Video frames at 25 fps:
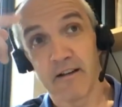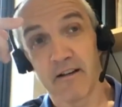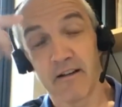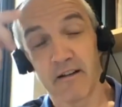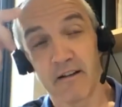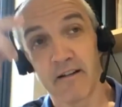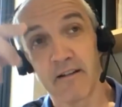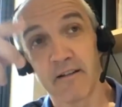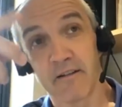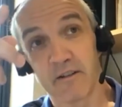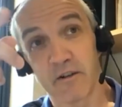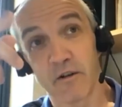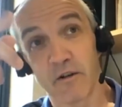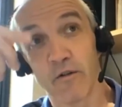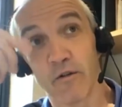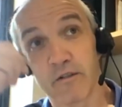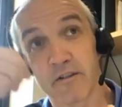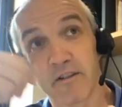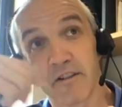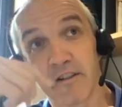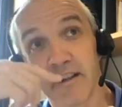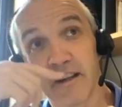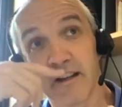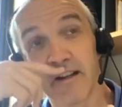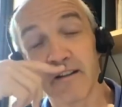I had talked
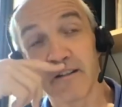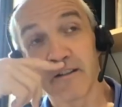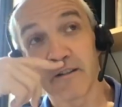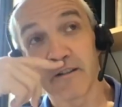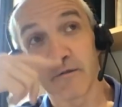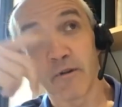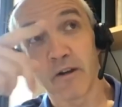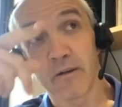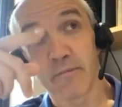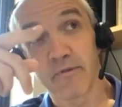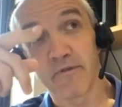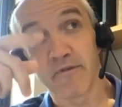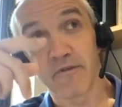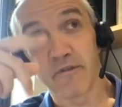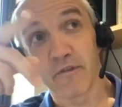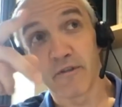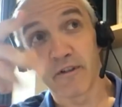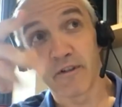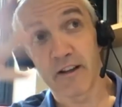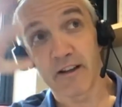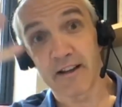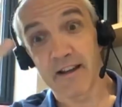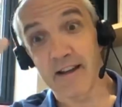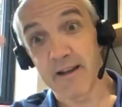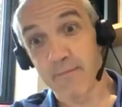to the England squad before
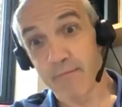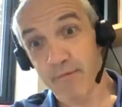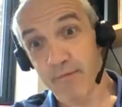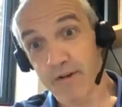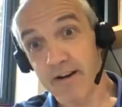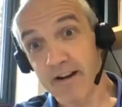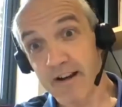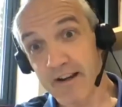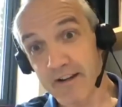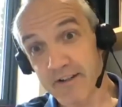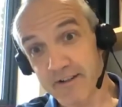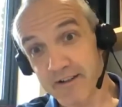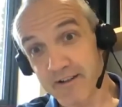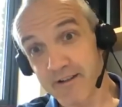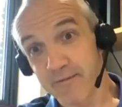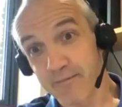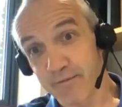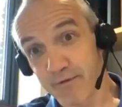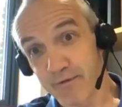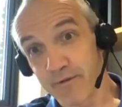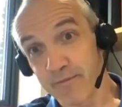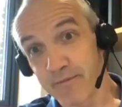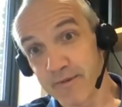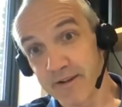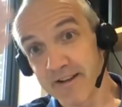that game. Brian Ashton had
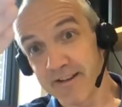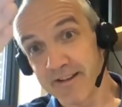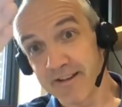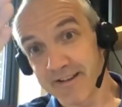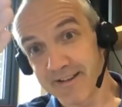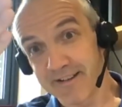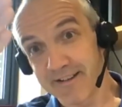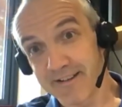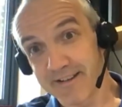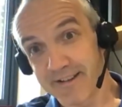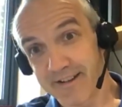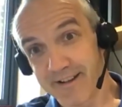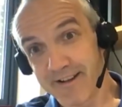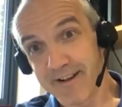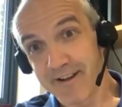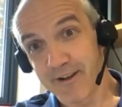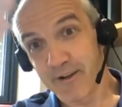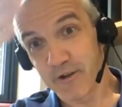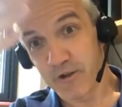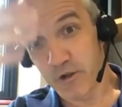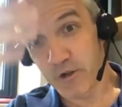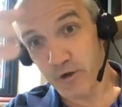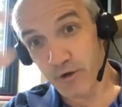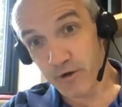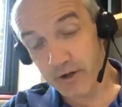brought me in to
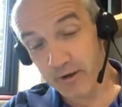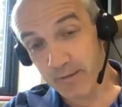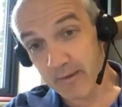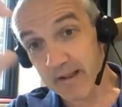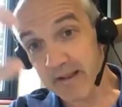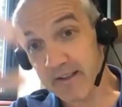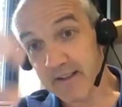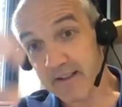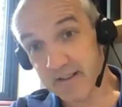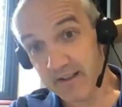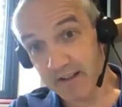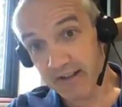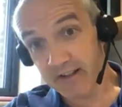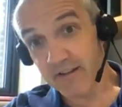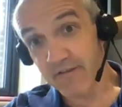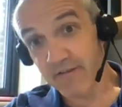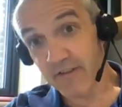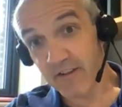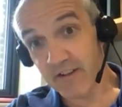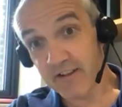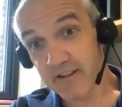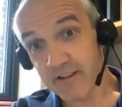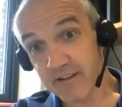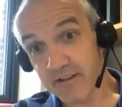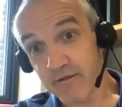talk about the
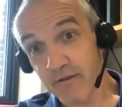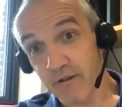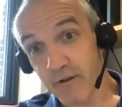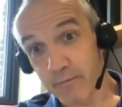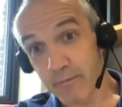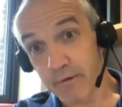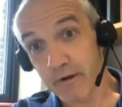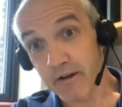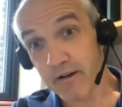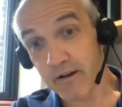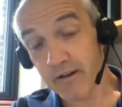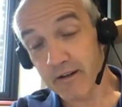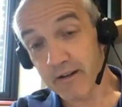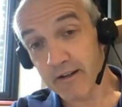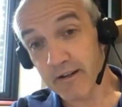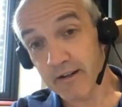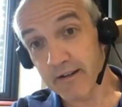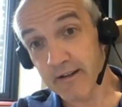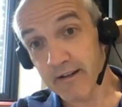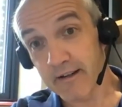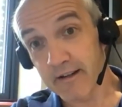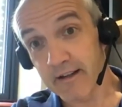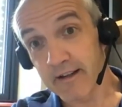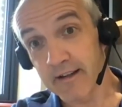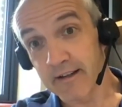significance of Croke Park.
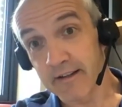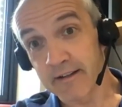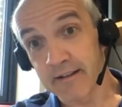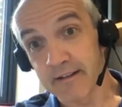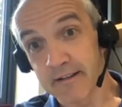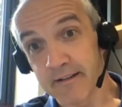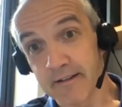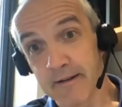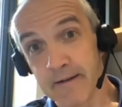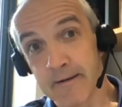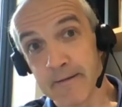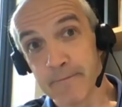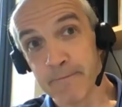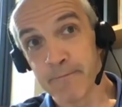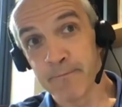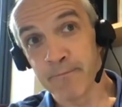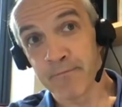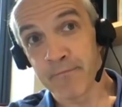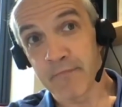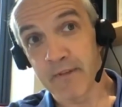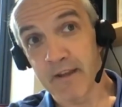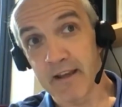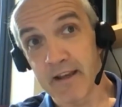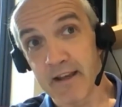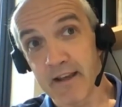And
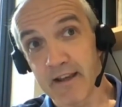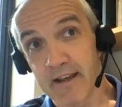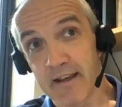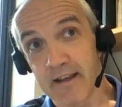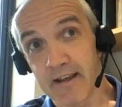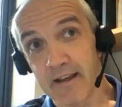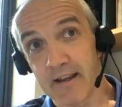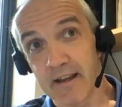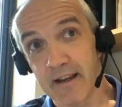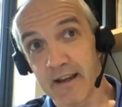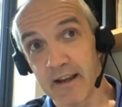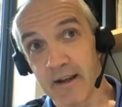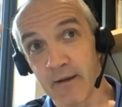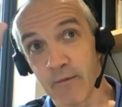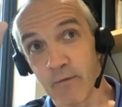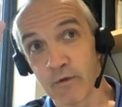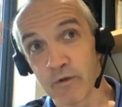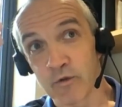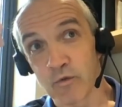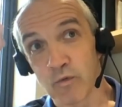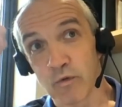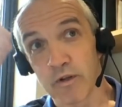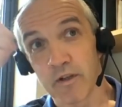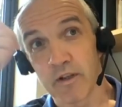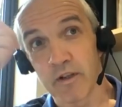it
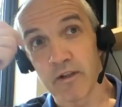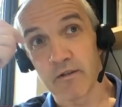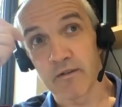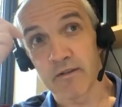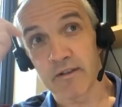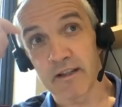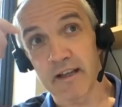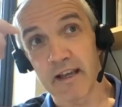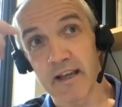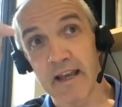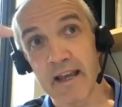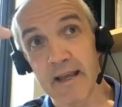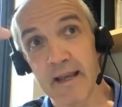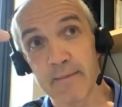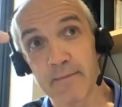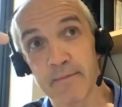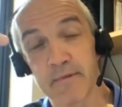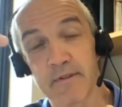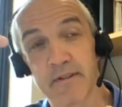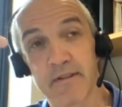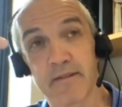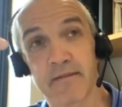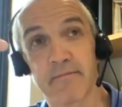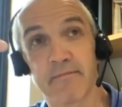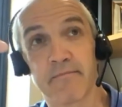was one of those
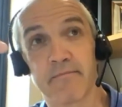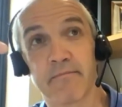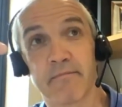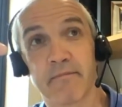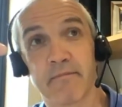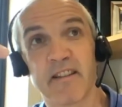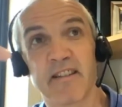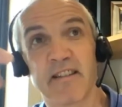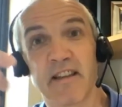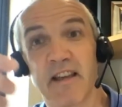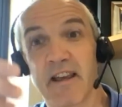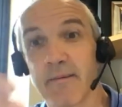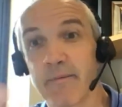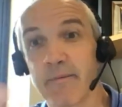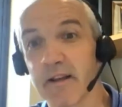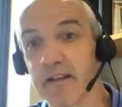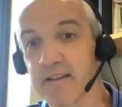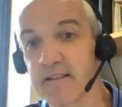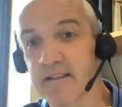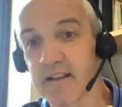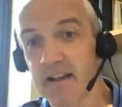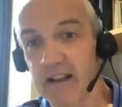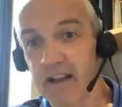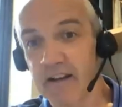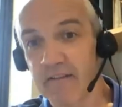games, they say about
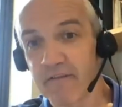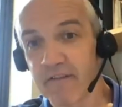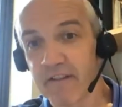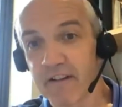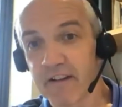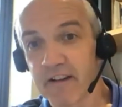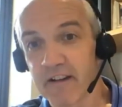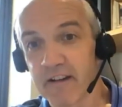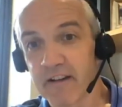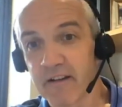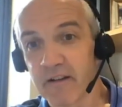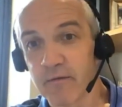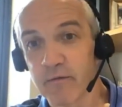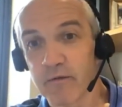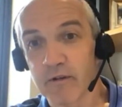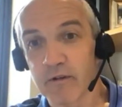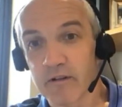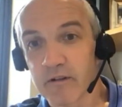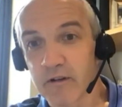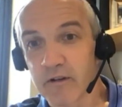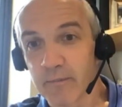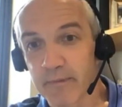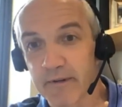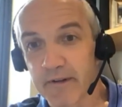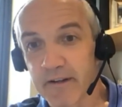South Africa in the World
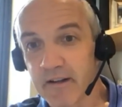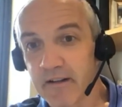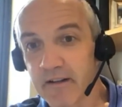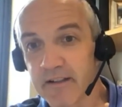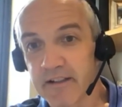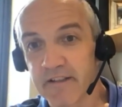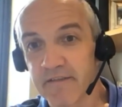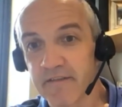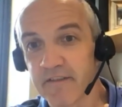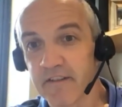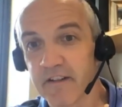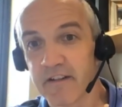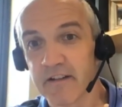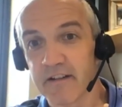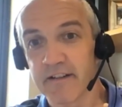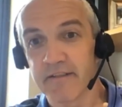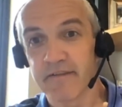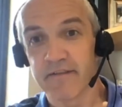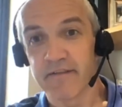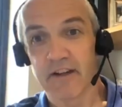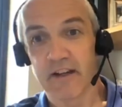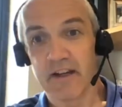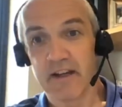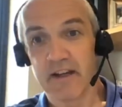Cup in '95,